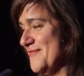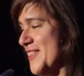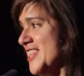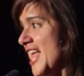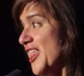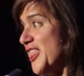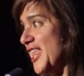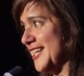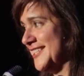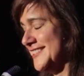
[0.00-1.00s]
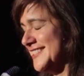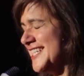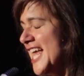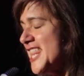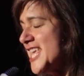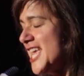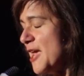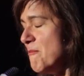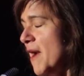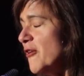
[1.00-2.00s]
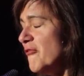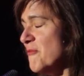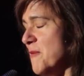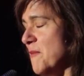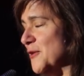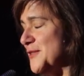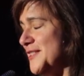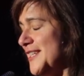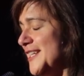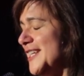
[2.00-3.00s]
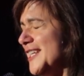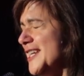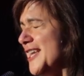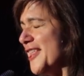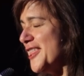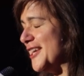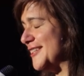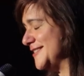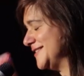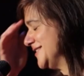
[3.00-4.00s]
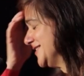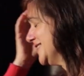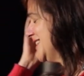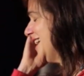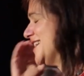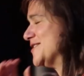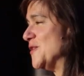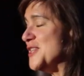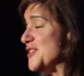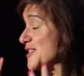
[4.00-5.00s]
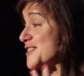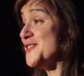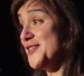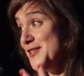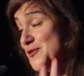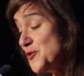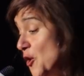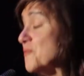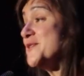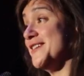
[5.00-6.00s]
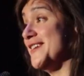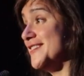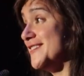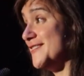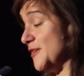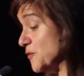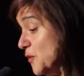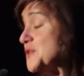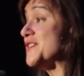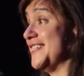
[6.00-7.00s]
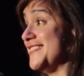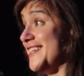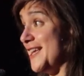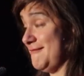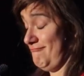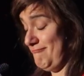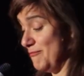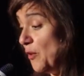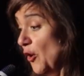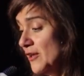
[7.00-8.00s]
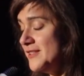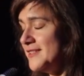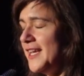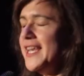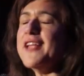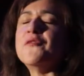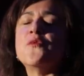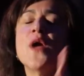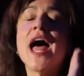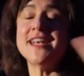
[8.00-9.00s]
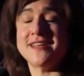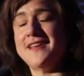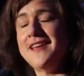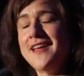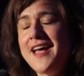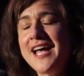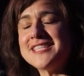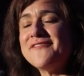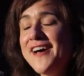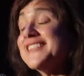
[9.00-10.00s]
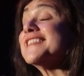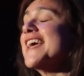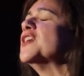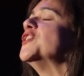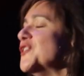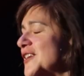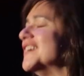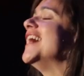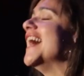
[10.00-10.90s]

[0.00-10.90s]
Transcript: But nothing came out of my mouth. Nothing. So I just dropped the groceries that I bought and I ran as fast as I could,